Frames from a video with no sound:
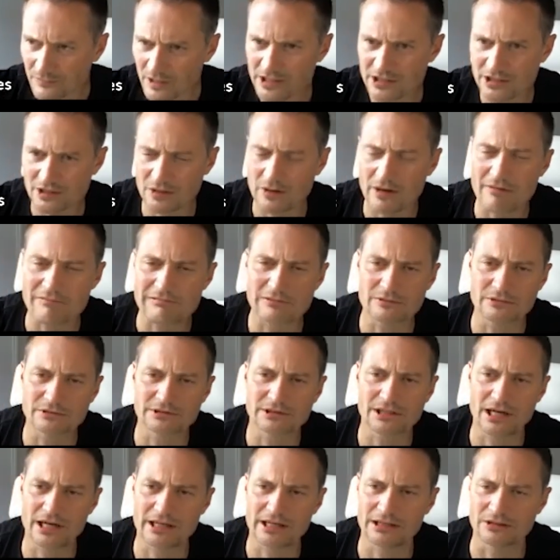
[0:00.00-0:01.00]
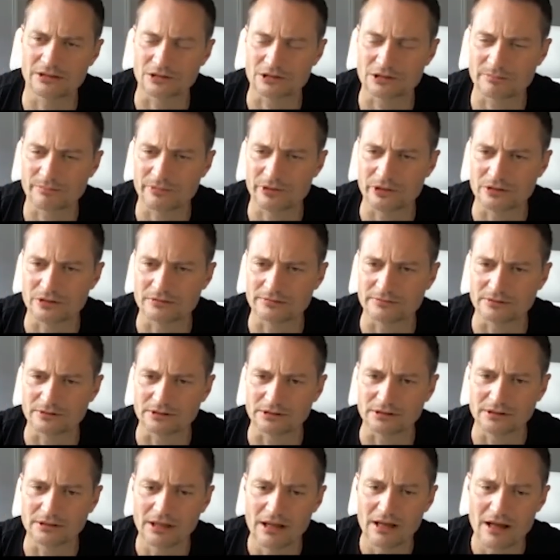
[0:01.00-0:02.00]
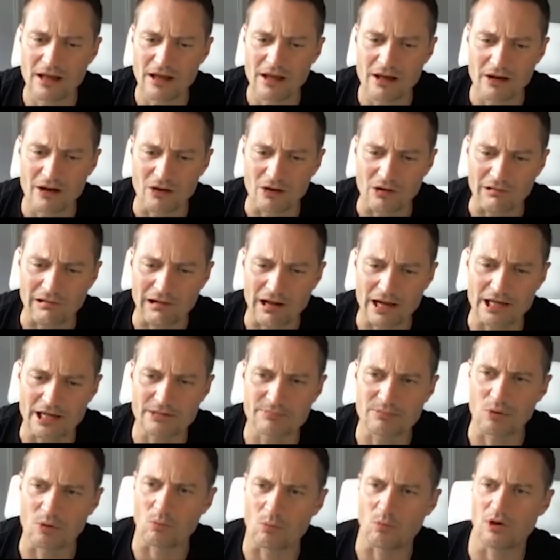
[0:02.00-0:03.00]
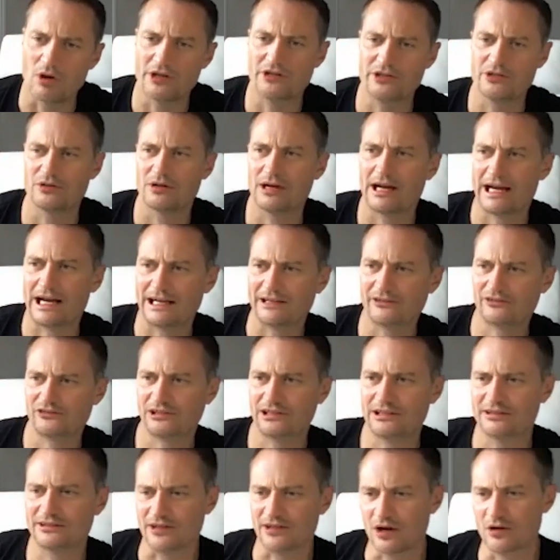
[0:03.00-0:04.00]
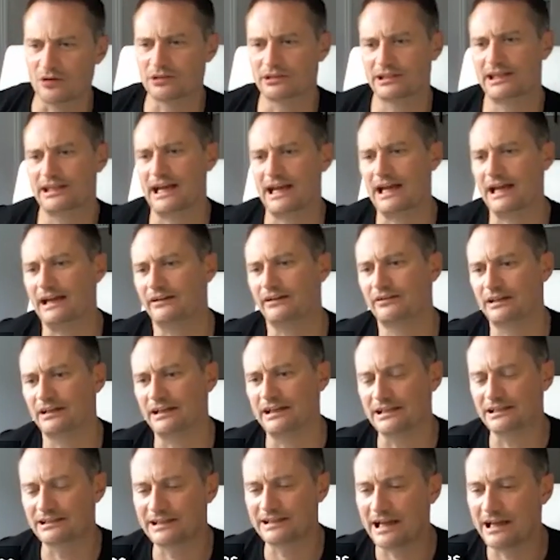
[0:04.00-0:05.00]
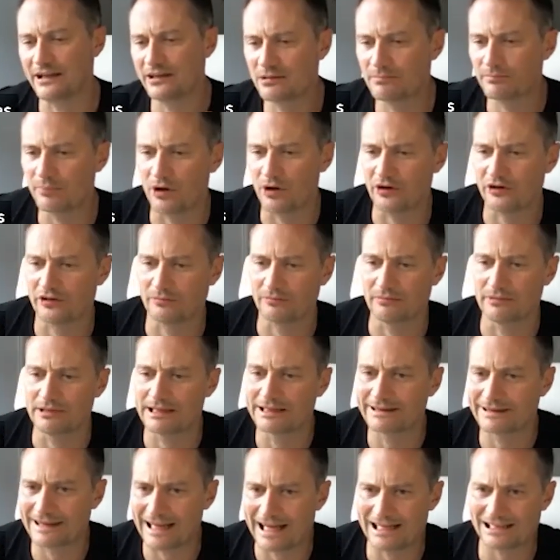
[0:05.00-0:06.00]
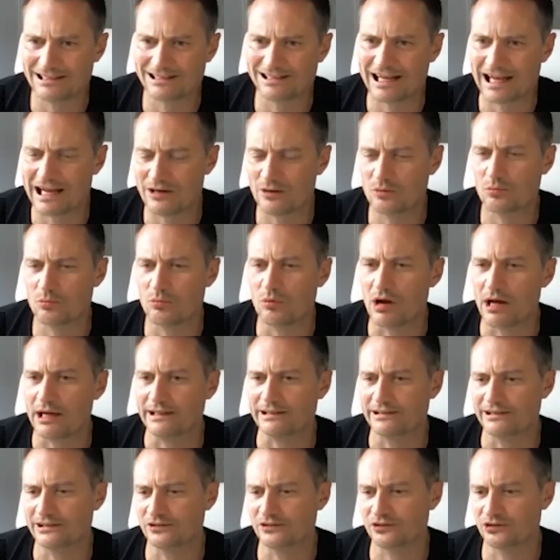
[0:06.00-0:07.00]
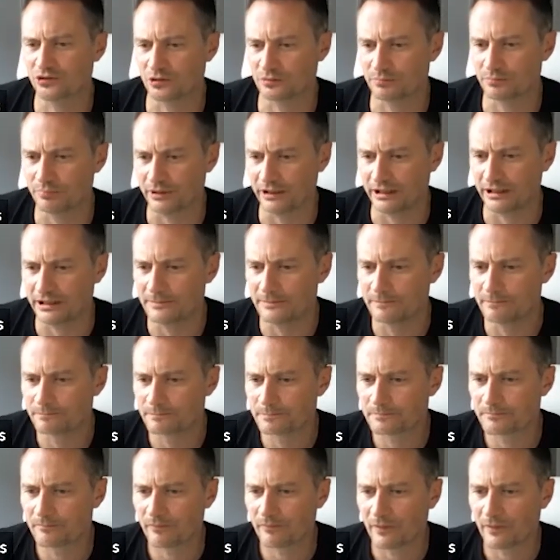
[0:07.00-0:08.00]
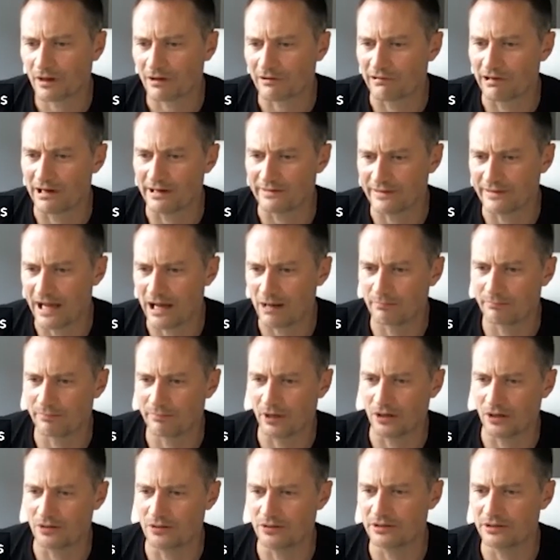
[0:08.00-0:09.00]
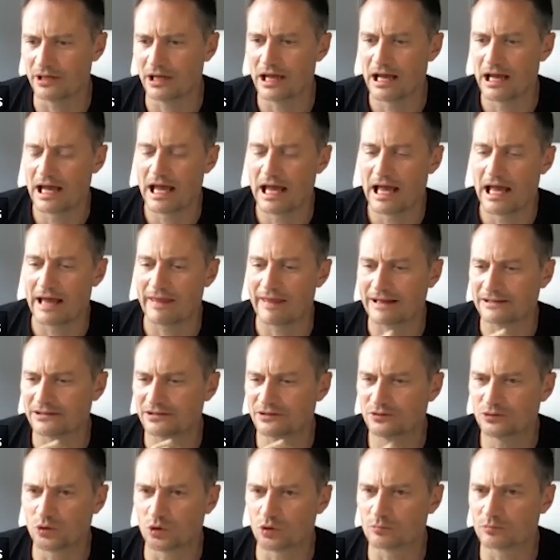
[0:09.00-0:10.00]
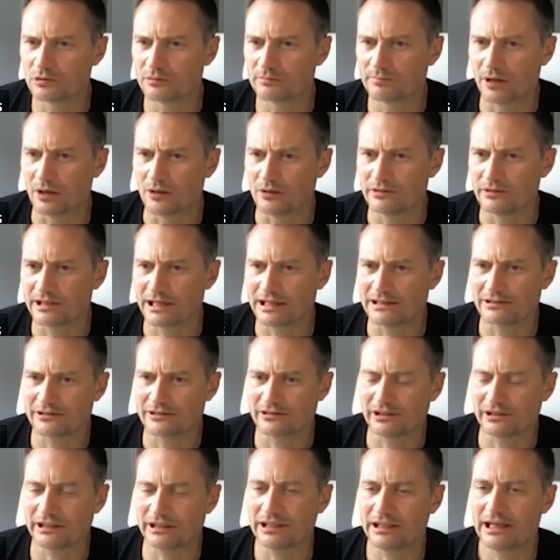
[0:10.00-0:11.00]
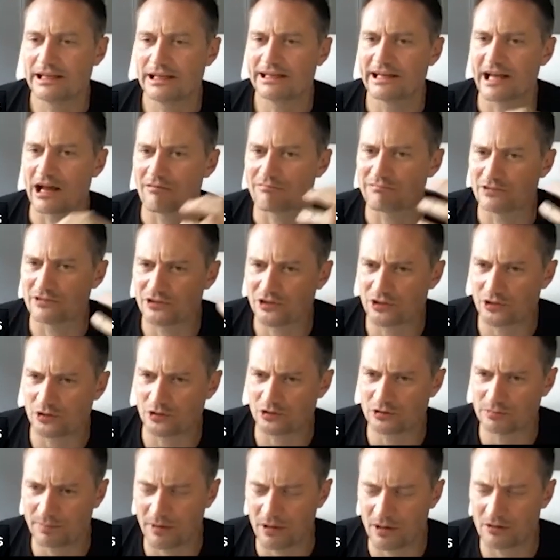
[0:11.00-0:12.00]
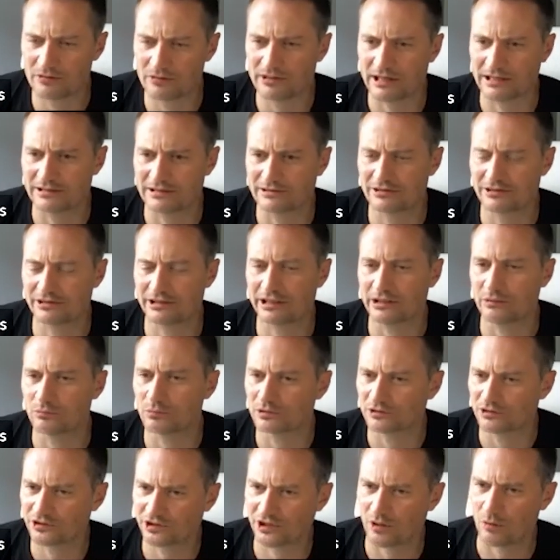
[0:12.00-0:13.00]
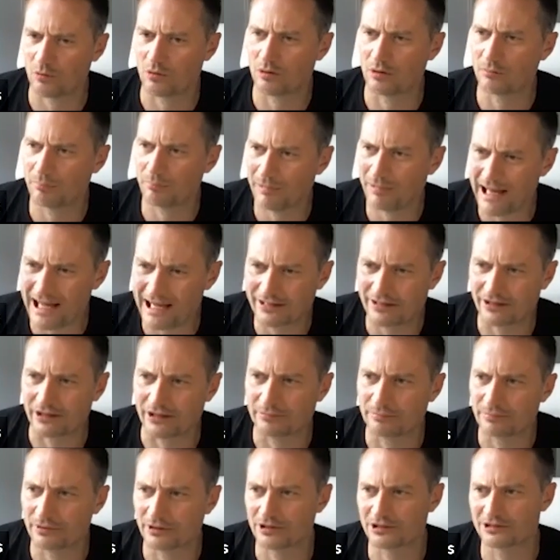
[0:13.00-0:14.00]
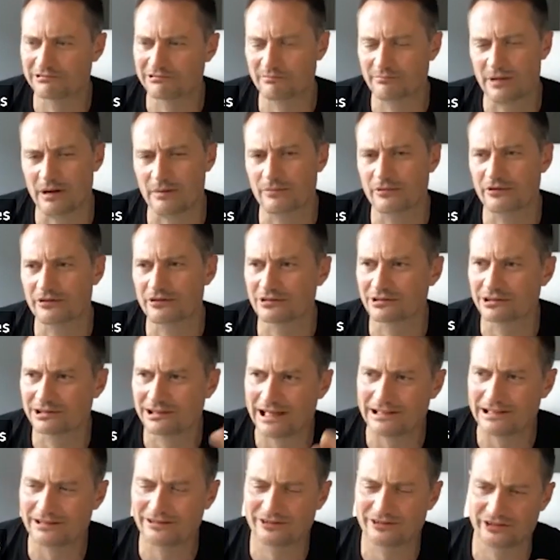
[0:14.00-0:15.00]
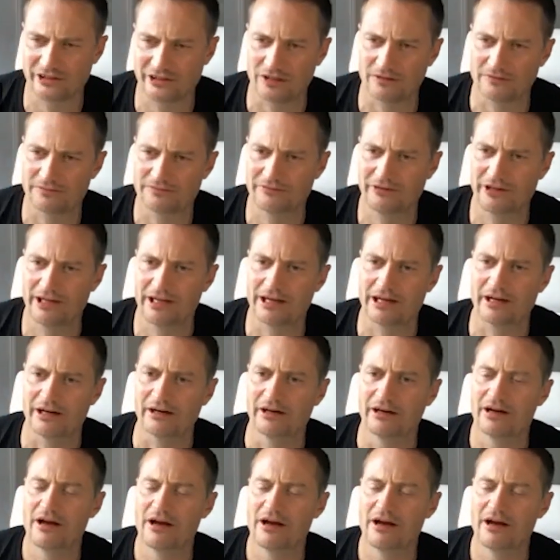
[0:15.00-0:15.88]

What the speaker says: So everyone kind of looks beautiful, all right? But what you actually don't get is down the bottom, that's how white it should be, all right, that bone. That's normal bone density. Now, reduced bone density will show up blacker because remember, there's less stuff there,